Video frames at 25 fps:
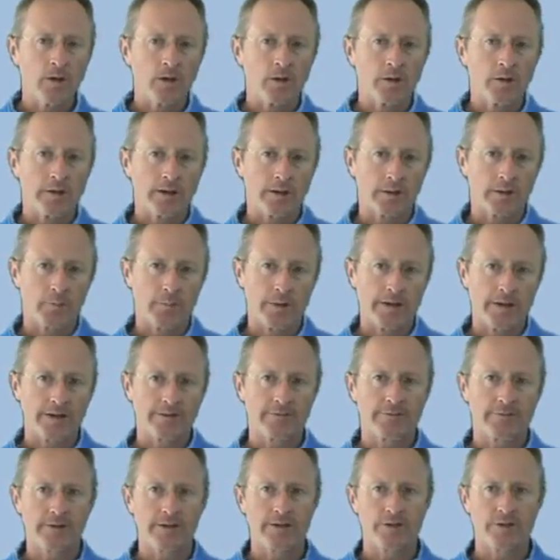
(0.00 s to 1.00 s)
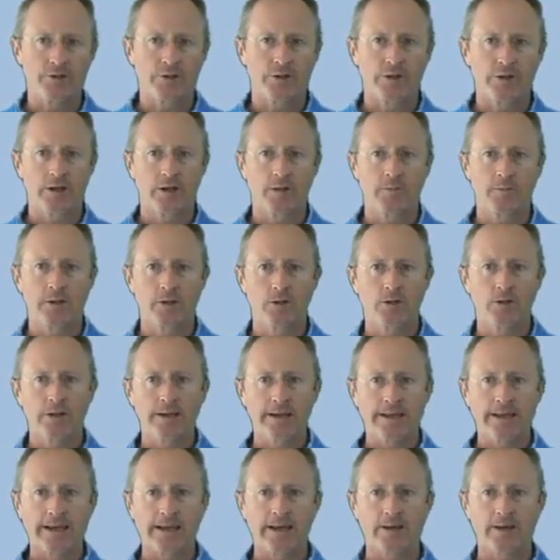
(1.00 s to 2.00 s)
The other benefit is you're going to be
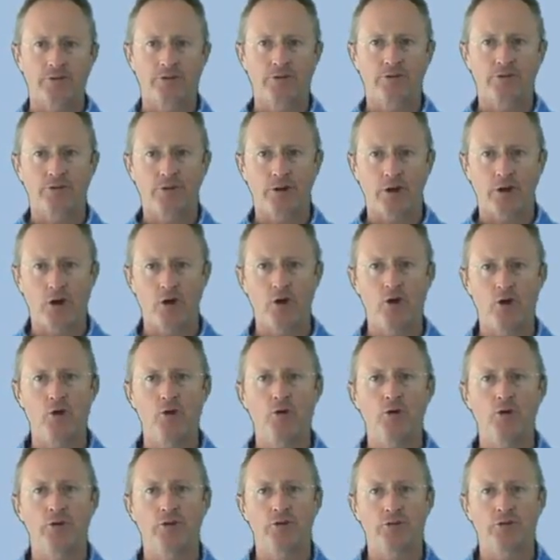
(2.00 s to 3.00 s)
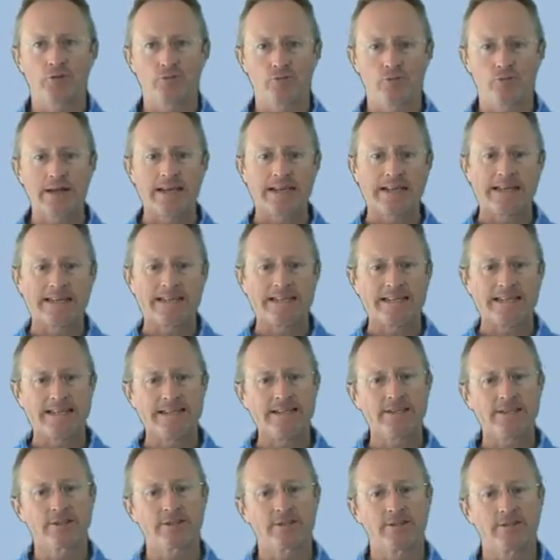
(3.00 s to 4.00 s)
learning how to tone and to
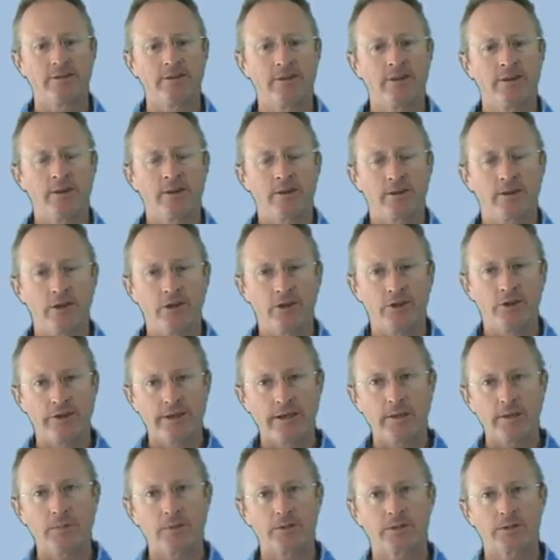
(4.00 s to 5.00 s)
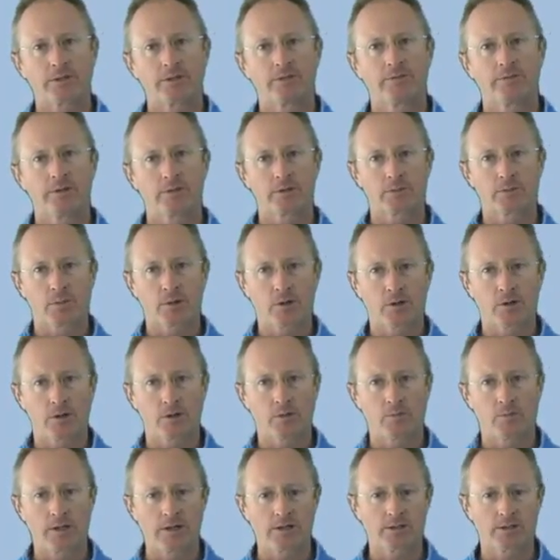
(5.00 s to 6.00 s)
recondition the deepest of your
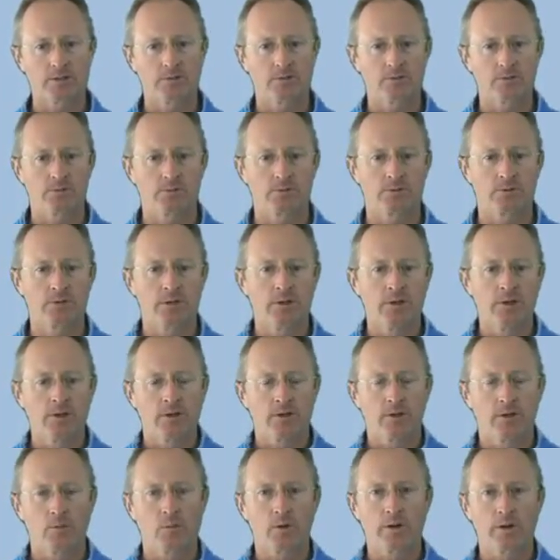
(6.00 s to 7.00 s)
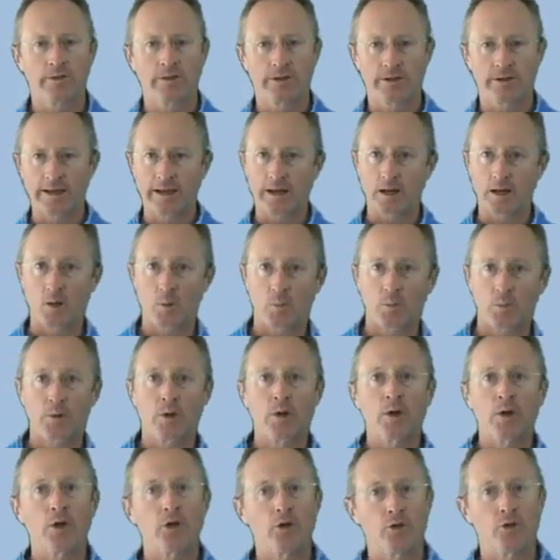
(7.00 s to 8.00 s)
spinal muscles, the one that help
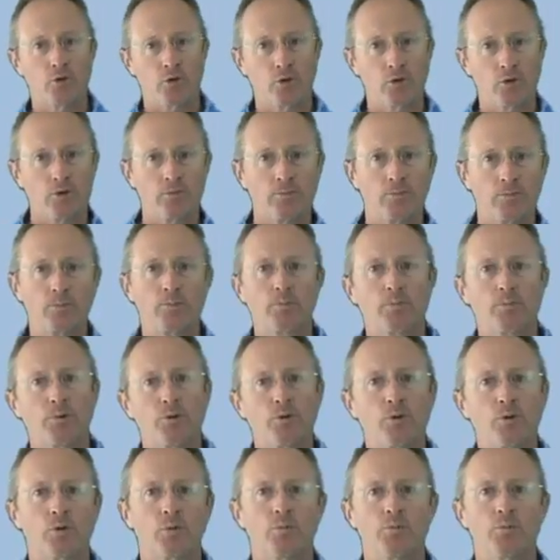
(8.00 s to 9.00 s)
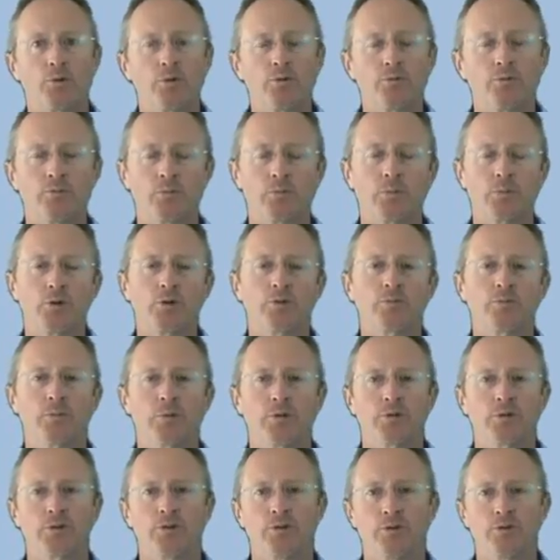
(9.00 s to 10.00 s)
your pure
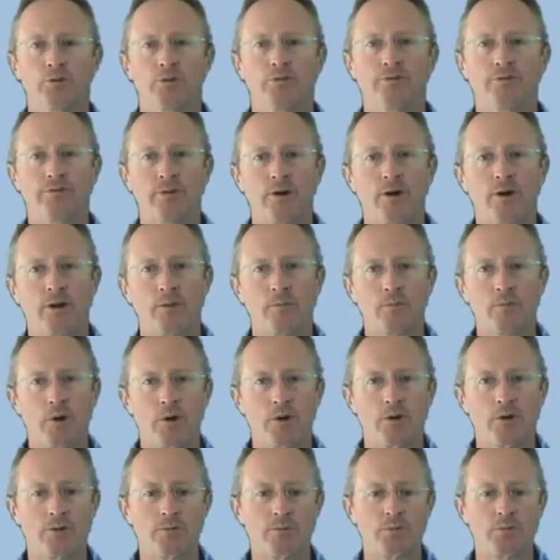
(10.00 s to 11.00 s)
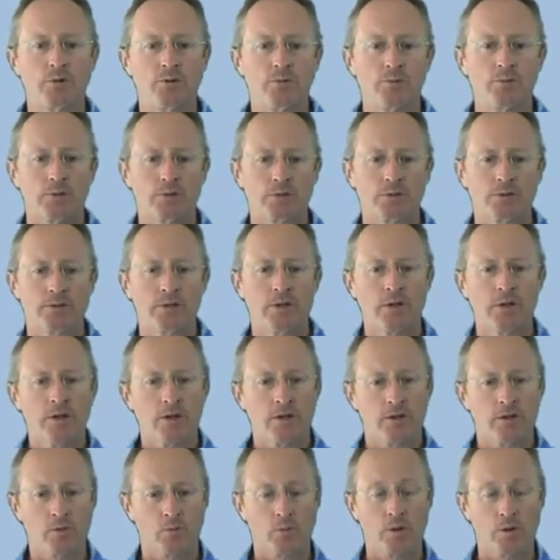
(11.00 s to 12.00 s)
movements, your fine motor movements,
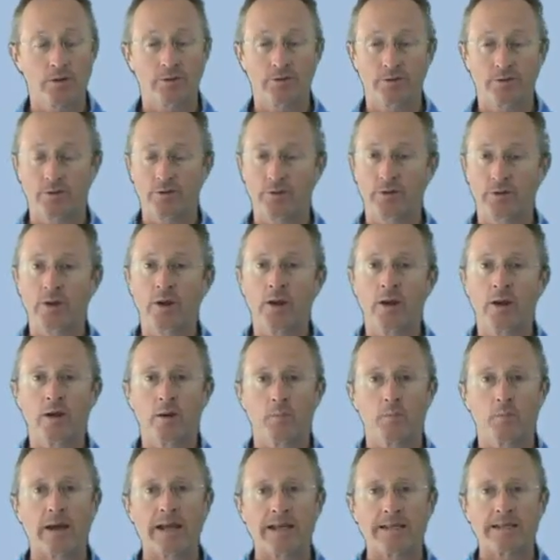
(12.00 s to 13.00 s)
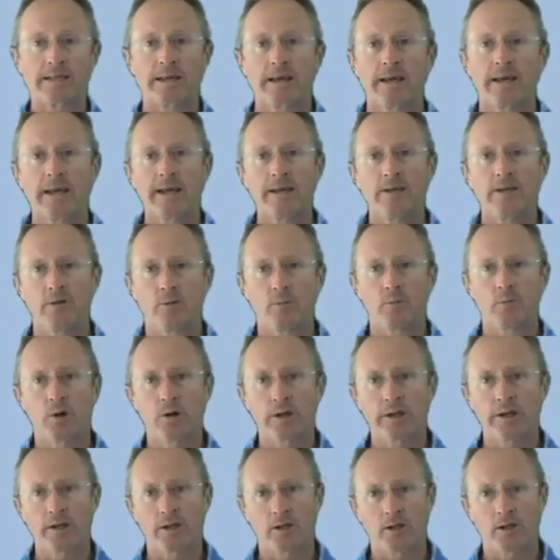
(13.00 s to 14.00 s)
the ones that maintain your
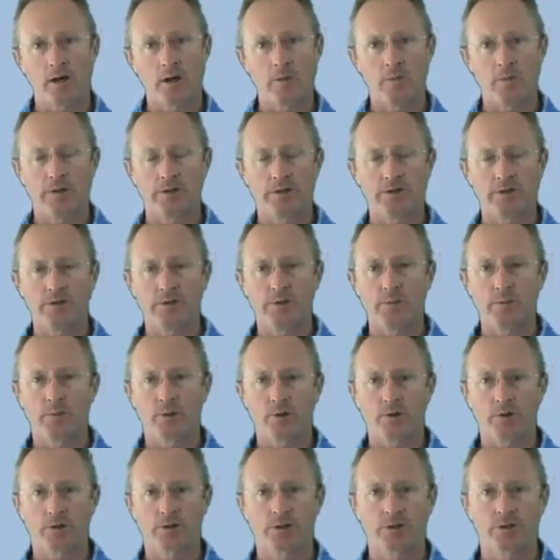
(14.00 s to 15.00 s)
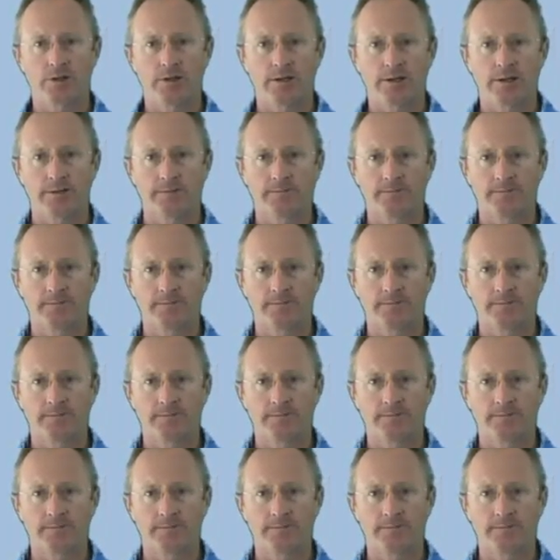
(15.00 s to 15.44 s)
body alignment and your posture.